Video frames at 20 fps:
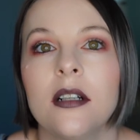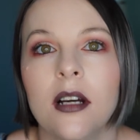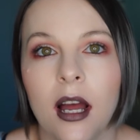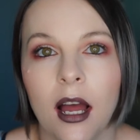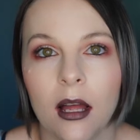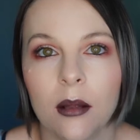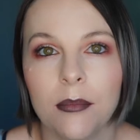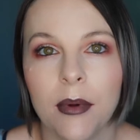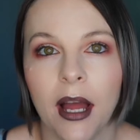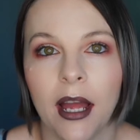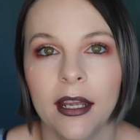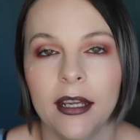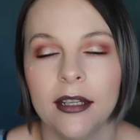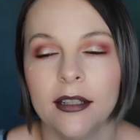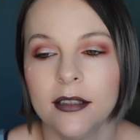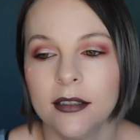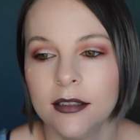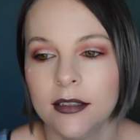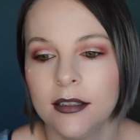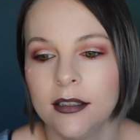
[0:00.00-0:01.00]
I'll buy
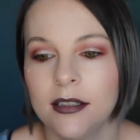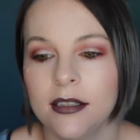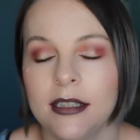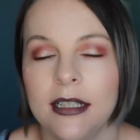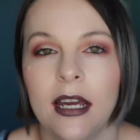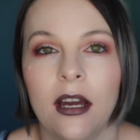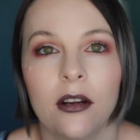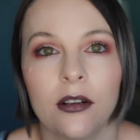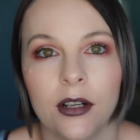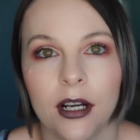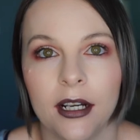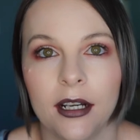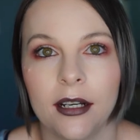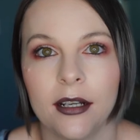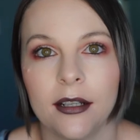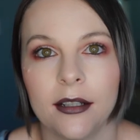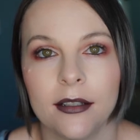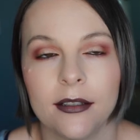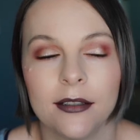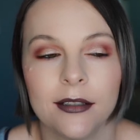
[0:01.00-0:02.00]
it, see how great
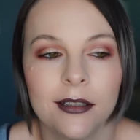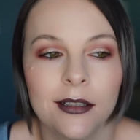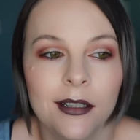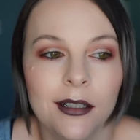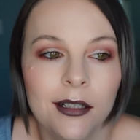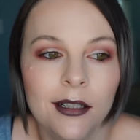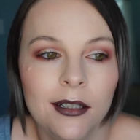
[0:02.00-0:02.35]
it is.